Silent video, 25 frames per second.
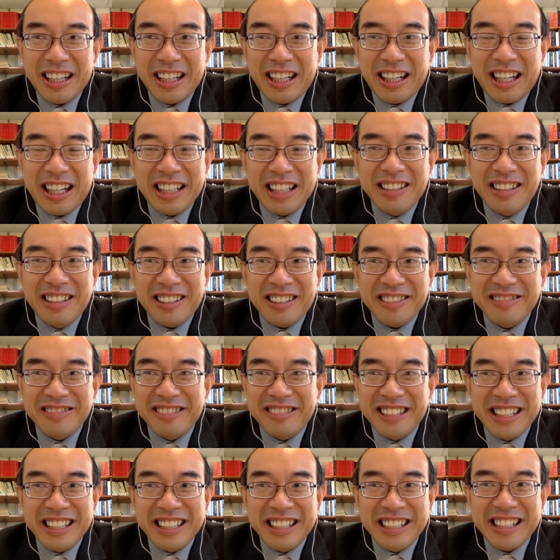are not
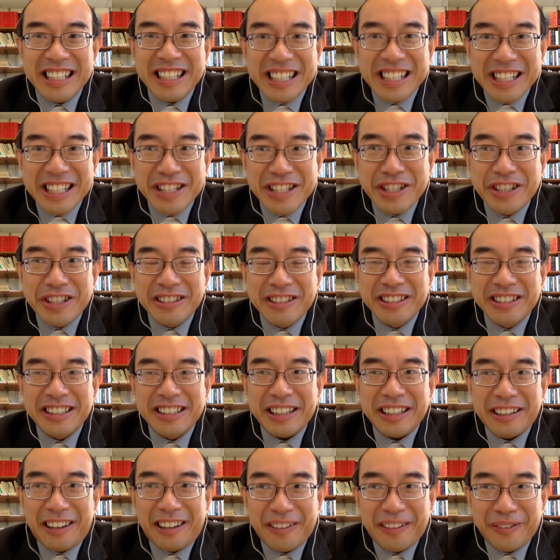really the issues
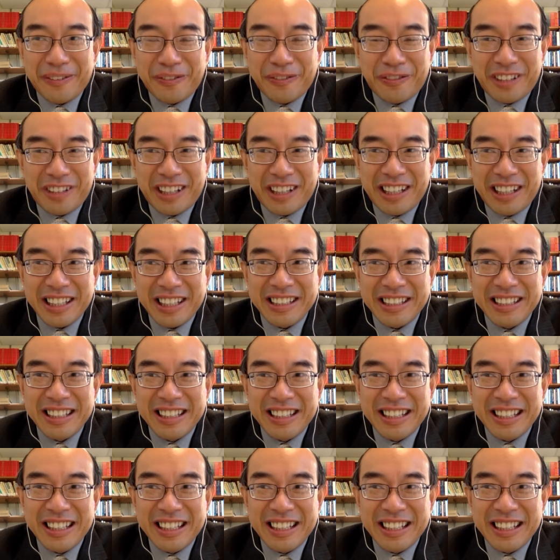that confront